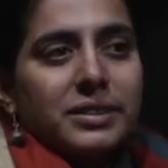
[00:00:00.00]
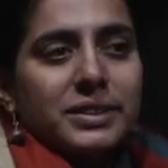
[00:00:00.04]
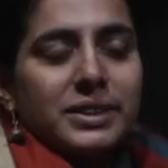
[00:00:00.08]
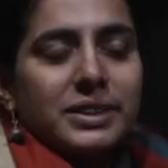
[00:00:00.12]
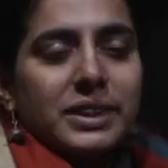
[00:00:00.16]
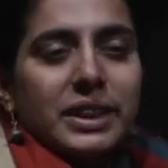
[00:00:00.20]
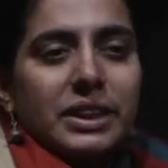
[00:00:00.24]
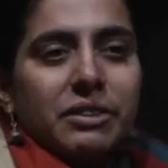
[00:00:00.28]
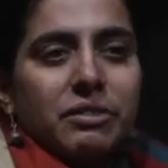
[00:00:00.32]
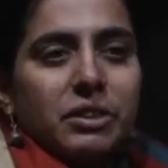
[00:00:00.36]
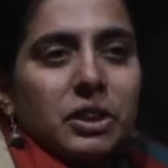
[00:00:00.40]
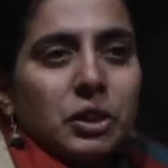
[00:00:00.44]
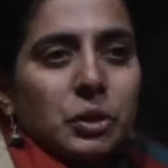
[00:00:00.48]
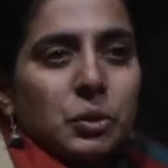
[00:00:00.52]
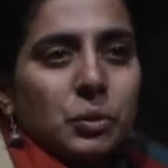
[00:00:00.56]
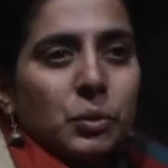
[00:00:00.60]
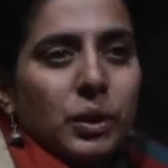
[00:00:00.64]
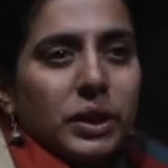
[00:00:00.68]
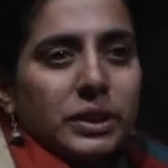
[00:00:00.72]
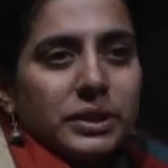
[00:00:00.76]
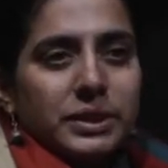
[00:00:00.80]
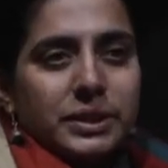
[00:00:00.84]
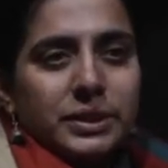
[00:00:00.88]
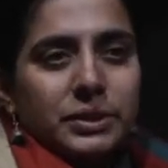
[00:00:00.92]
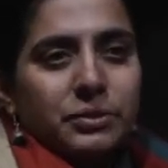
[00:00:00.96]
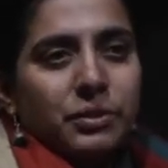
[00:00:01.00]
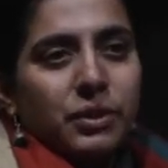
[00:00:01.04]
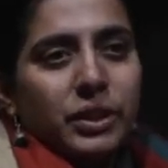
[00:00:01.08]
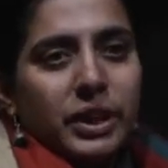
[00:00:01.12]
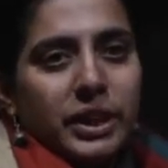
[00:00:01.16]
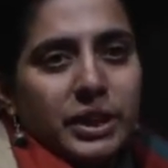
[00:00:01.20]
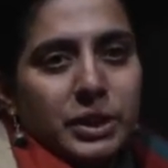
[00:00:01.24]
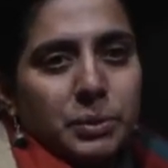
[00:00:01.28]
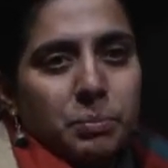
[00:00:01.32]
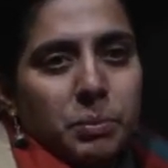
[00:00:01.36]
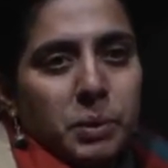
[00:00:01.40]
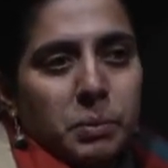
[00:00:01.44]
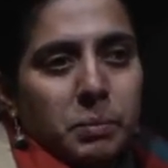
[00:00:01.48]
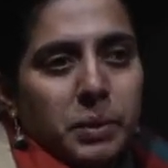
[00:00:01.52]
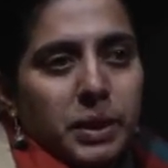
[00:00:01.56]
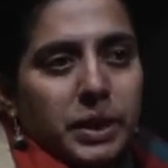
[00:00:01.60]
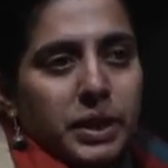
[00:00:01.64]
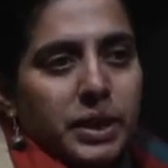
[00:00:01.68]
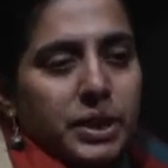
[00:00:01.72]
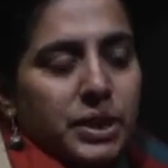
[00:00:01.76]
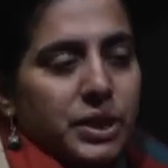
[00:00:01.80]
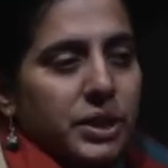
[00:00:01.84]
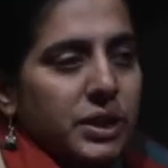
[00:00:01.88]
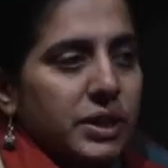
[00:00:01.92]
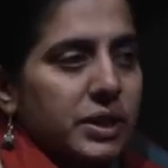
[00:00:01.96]
was given to us for
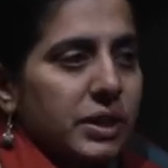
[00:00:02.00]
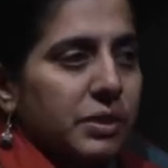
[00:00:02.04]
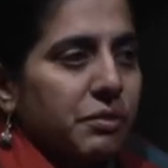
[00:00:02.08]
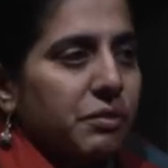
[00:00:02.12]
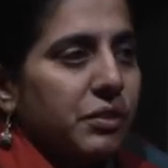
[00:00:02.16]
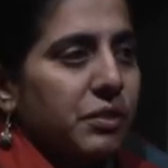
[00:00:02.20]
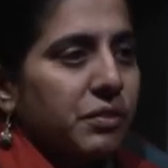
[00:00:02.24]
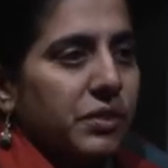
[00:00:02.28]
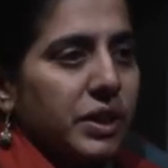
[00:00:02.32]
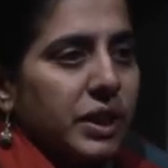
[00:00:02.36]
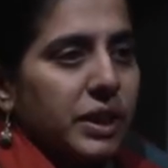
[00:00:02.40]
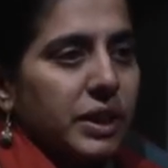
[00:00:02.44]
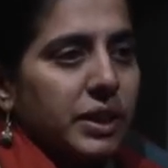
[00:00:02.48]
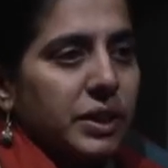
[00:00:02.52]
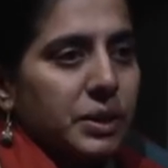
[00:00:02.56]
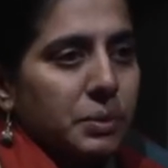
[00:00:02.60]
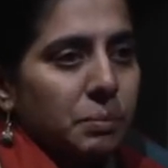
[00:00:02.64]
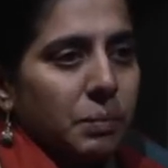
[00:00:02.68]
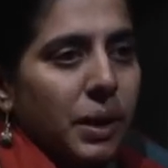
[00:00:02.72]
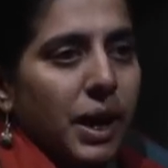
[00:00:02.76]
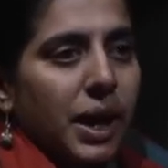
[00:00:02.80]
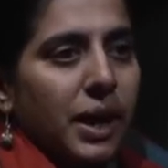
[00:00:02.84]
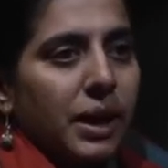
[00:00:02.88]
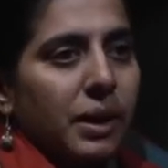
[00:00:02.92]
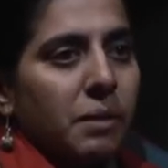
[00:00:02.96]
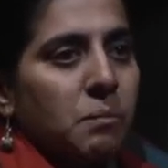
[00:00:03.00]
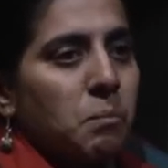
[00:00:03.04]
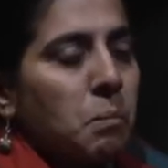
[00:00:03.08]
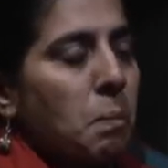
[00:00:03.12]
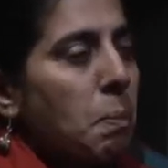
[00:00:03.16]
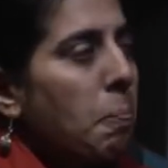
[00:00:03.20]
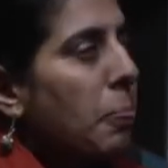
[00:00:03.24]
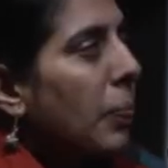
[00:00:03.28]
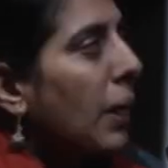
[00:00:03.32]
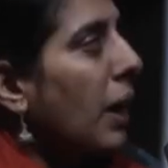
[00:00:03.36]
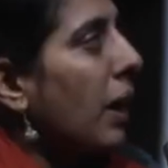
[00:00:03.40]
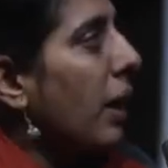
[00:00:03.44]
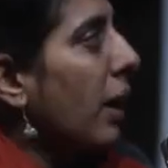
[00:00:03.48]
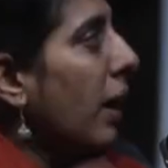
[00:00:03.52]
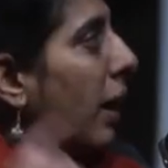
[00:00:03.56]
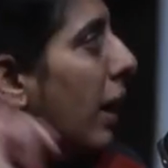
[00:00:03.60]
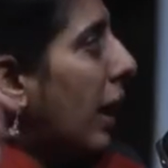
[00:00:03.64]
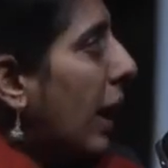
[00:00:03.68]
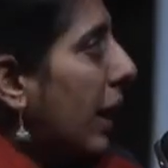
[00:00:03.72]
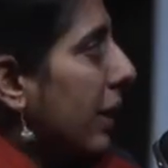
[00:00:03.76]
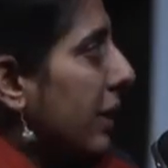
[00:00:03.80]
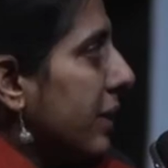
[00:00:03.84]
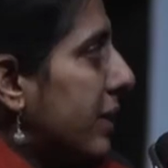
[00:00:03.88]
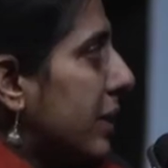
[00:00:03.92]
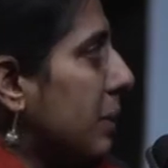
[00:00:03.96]
experimentation some 15 years back.
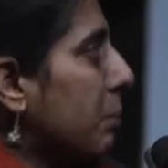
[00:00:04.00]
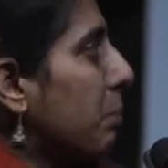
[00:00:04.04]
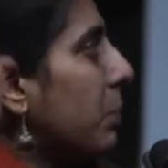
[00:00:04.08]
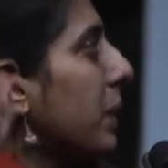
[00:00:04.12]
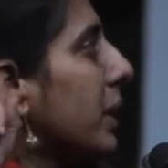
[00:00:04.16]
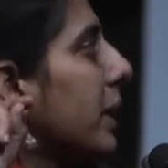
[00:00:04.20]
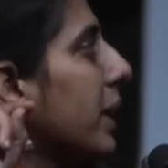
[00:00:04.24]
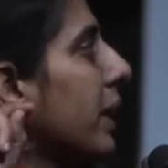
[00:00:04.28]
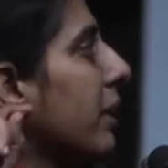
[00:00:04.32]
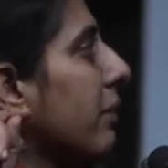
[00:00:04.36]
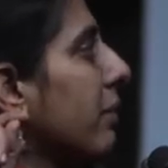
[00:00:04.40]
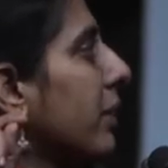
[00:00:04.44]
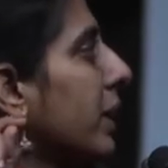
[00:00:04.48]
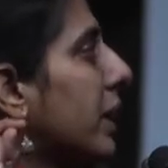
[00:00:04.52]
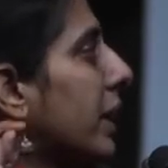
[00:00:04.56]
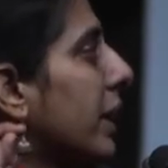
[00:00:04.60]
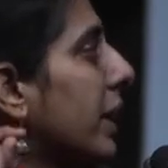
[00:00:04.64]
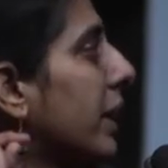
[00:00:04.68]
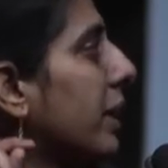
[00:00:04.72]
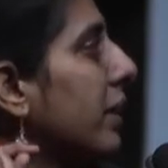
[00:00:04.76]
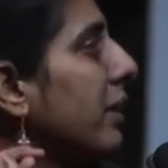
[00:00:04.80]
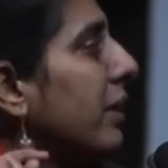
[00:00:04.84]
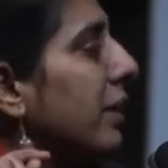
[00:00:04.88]
And the simple thing we did